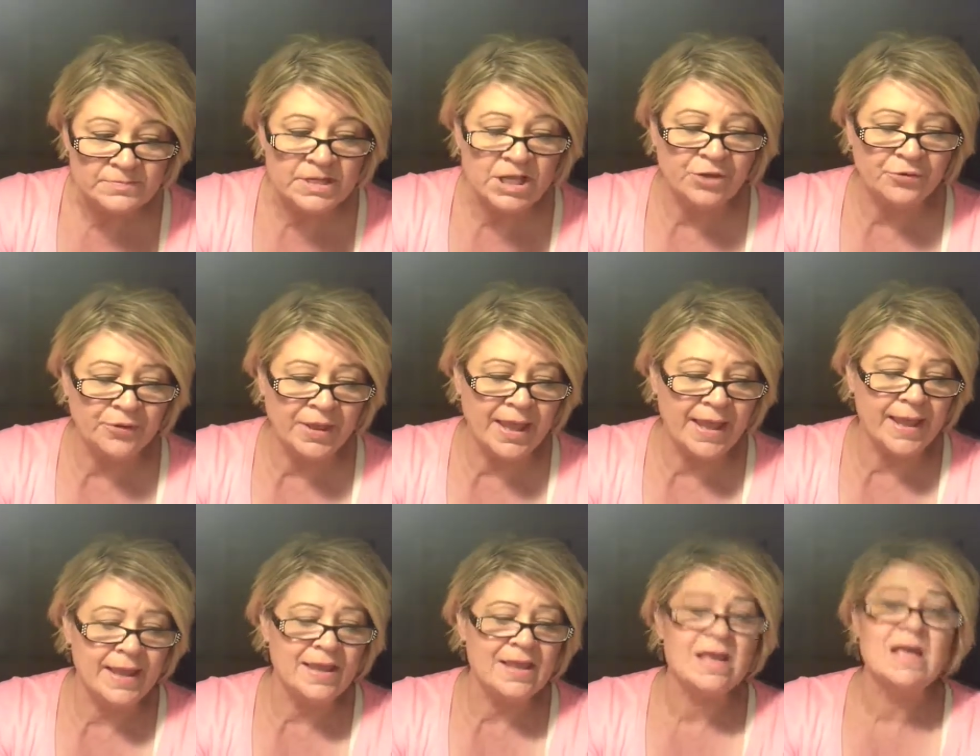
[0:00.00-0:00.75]

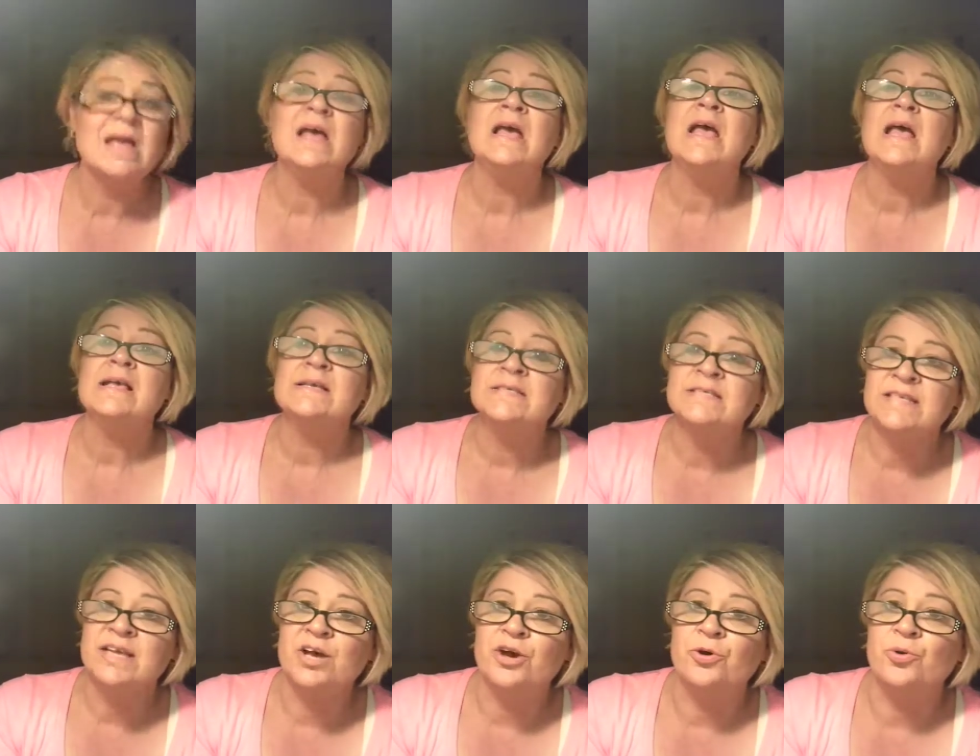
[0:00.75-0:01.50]
Okay?
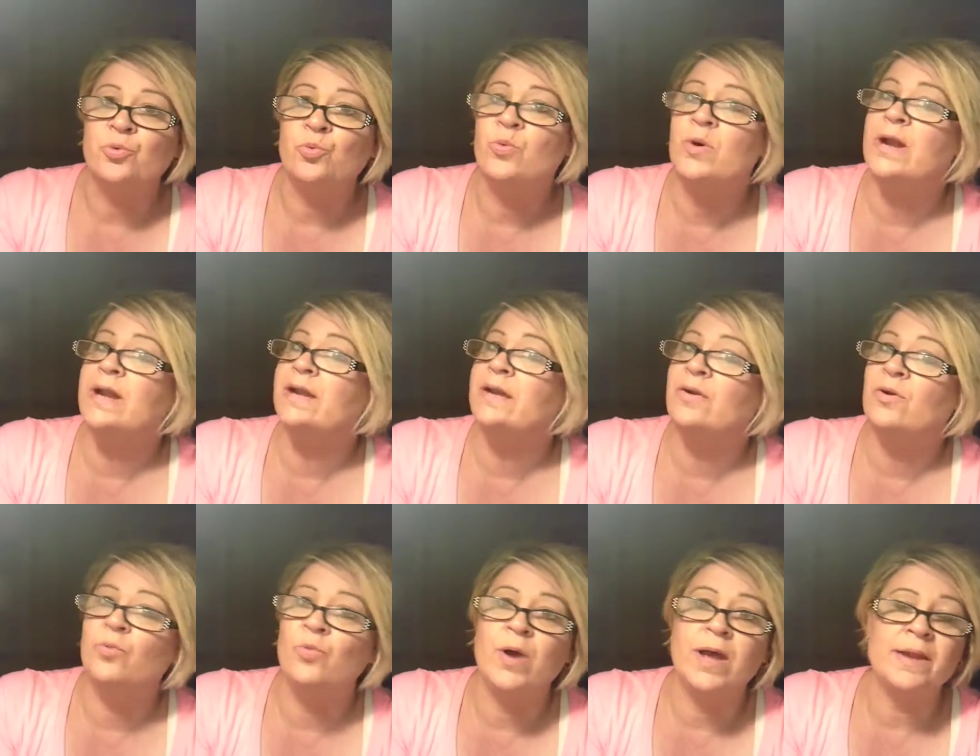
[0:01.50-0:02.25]
So,
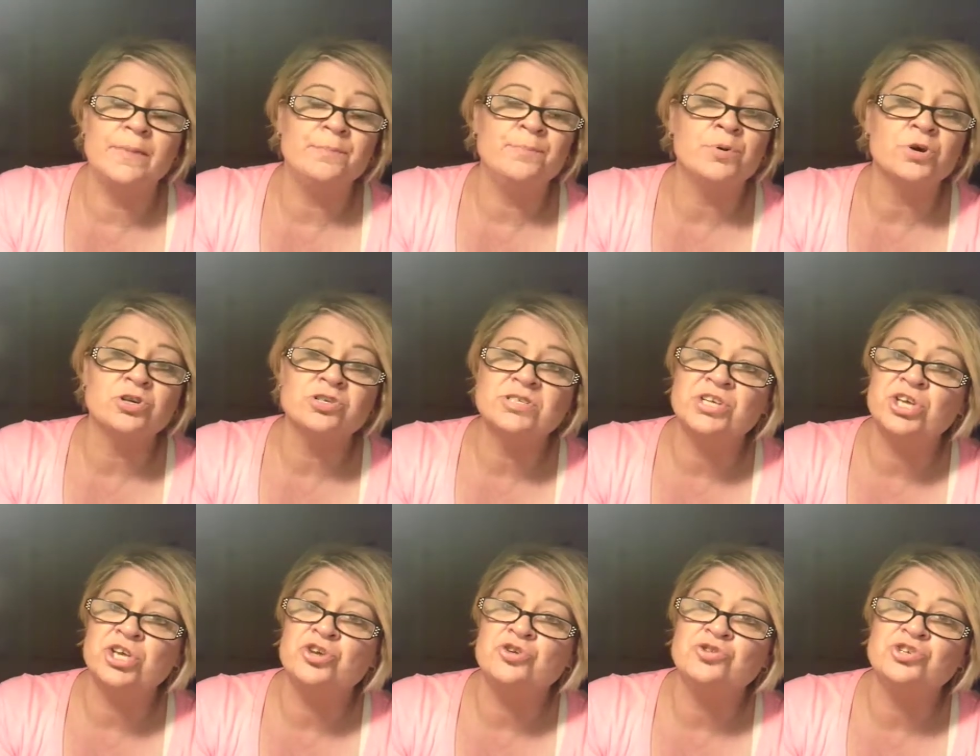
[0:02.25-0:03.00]
when
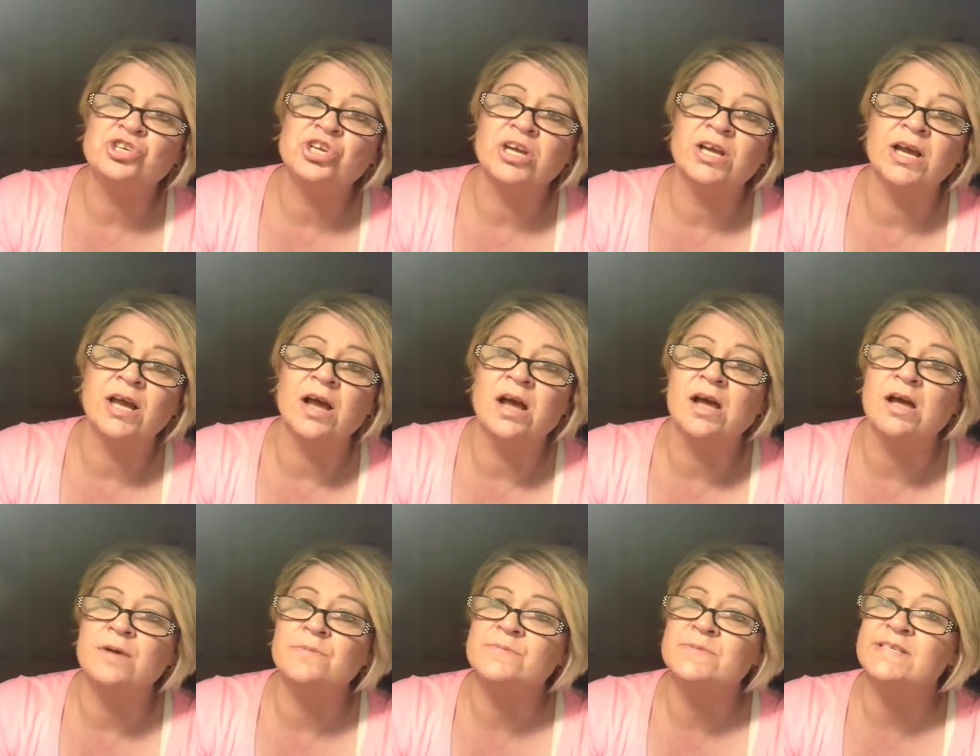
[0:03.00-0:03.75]
persecution
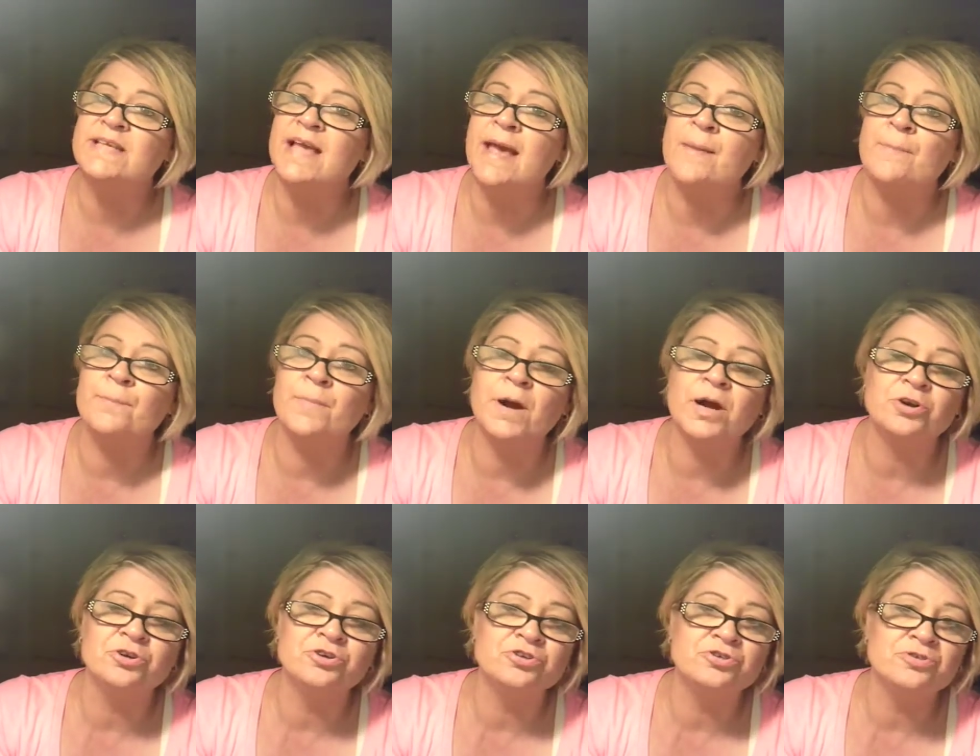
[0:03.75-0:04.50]
comes and
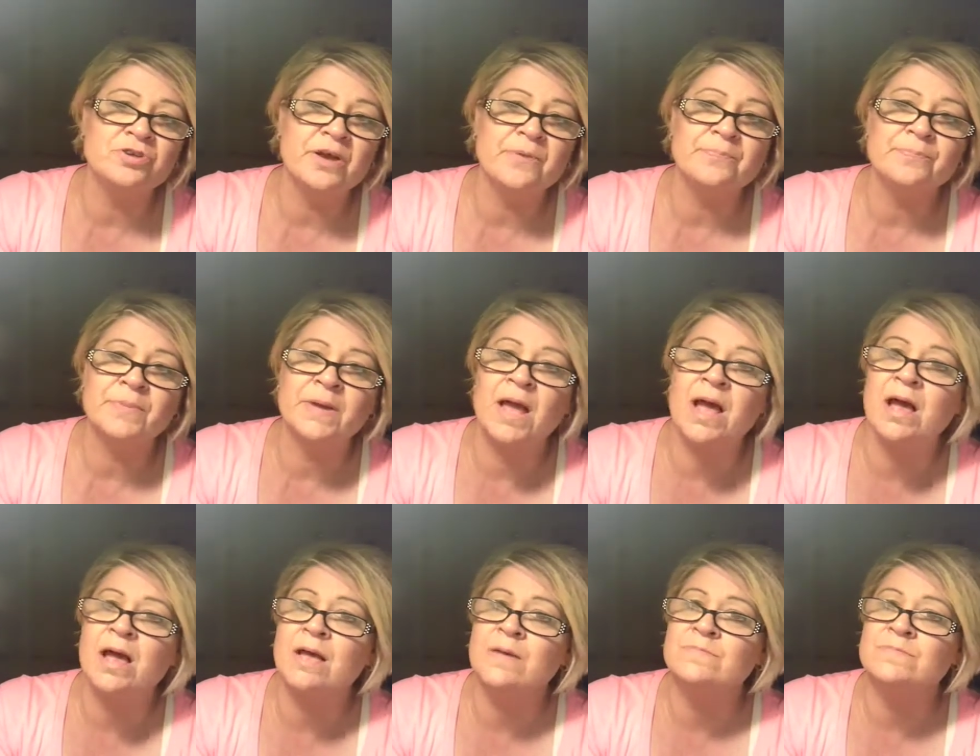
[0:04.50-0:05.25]
martyrdom
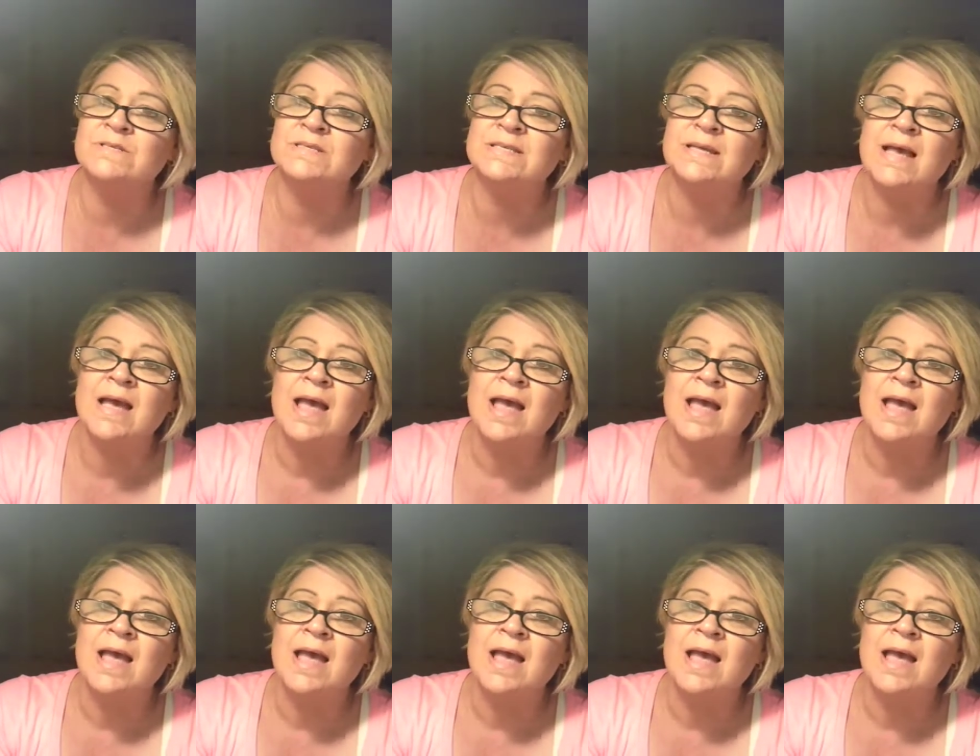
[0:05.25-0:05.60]
comes,